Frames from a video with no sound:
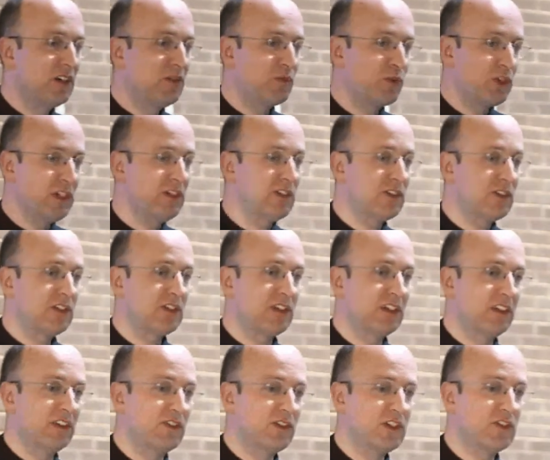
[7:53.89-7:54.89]
priests
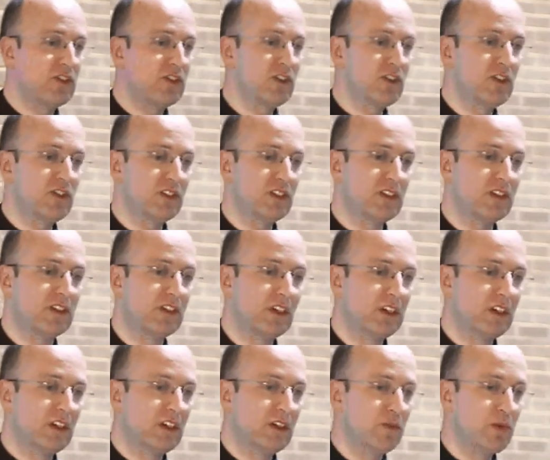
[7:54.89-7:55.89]
and sisters and
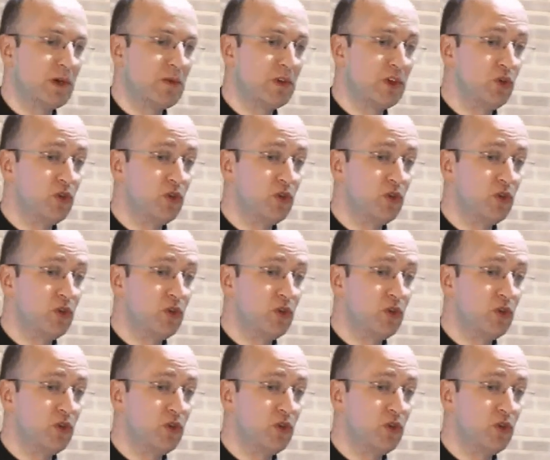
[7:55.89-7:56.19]
people